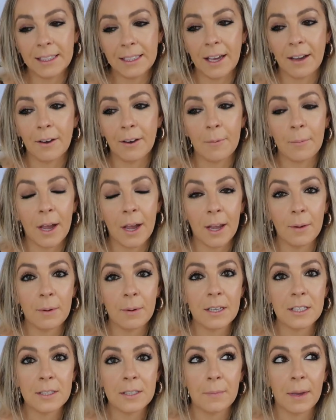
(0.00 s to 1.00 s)
so I'm
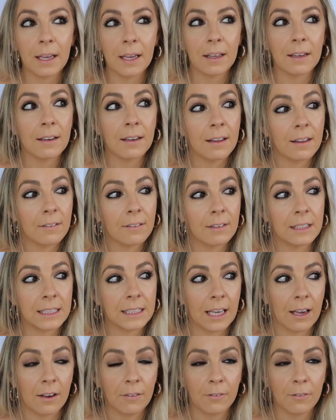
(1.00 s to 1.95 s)
hoping to make another visit.